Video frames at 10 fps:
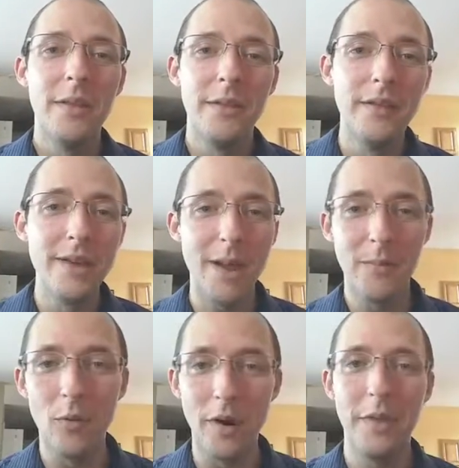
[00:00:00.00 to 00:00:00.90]
The
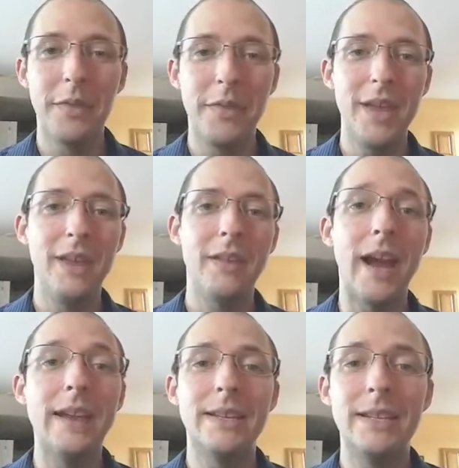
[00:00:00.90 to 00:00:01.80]
number one thing that
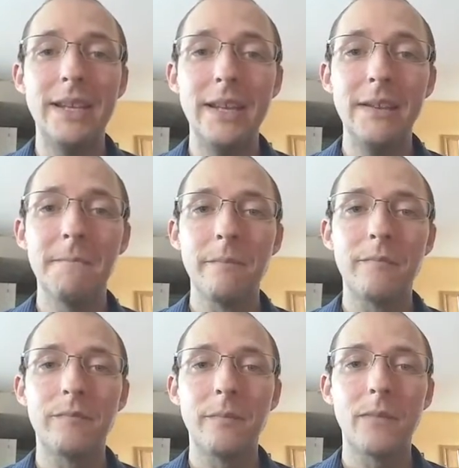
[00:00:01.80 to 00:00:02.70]
I see
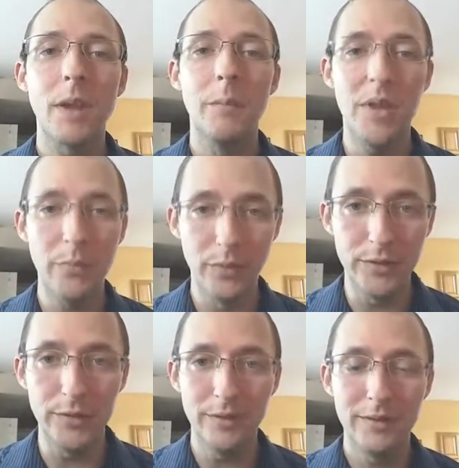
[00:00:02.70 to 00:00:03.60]
people
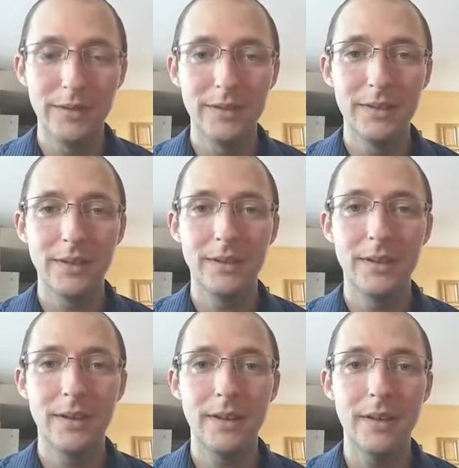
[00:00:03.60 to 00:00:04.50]
do
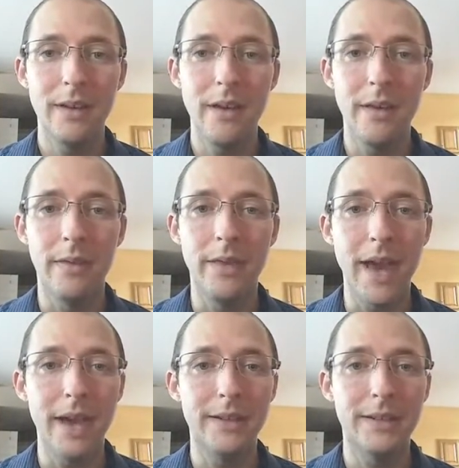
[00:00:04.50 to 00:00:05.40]

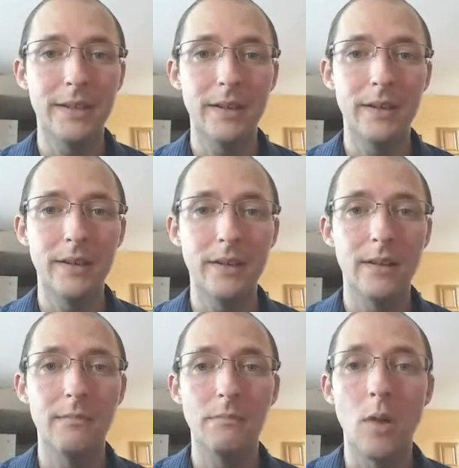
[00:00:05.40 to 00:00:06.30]
that
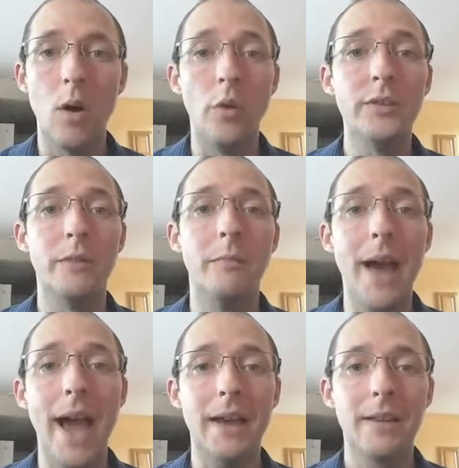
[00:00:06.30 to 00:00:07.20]
holds them
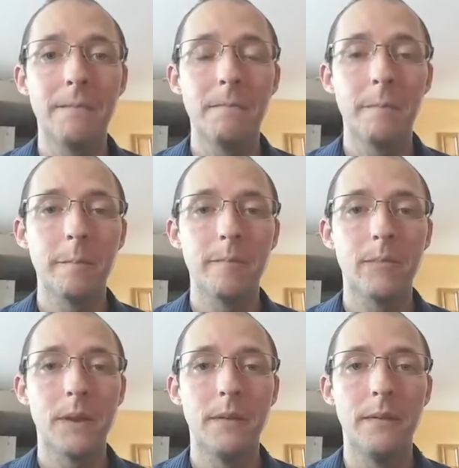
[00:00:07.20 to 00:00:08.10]
back
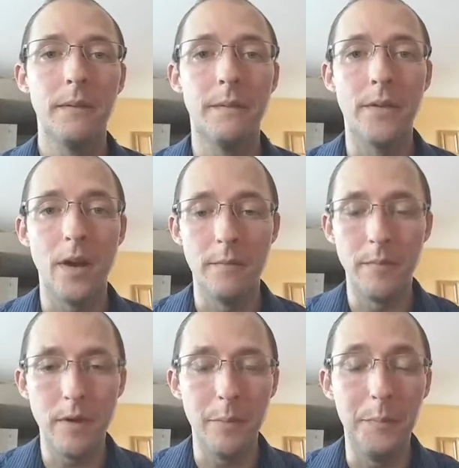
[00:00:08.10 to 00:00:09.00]

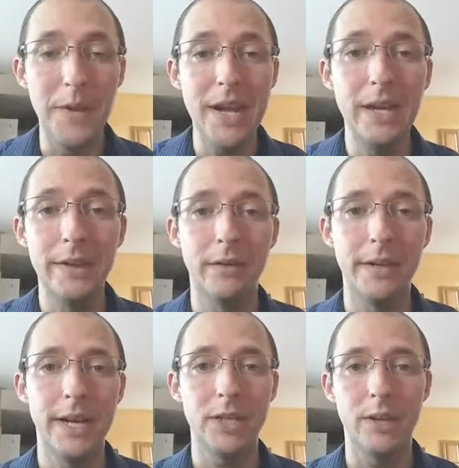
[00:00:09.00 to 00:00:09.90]
from beating their
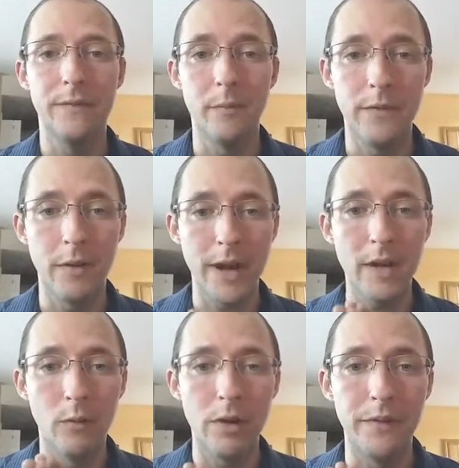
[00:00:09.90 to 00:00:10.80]
addiction, from
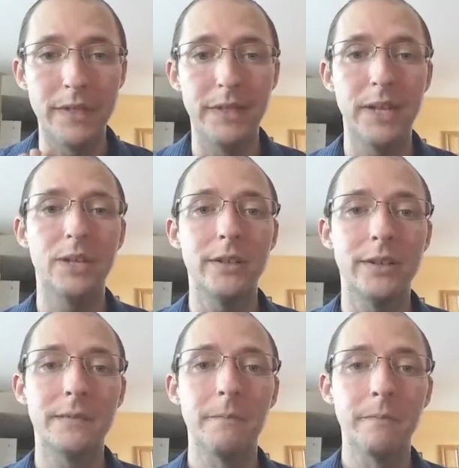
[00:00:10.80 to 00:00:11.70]
getting rid of these
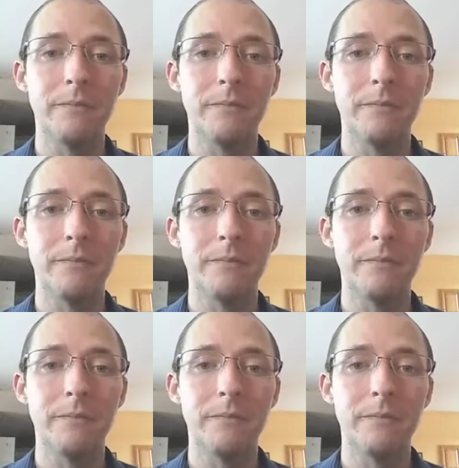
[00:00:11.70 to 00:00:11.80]
addictions,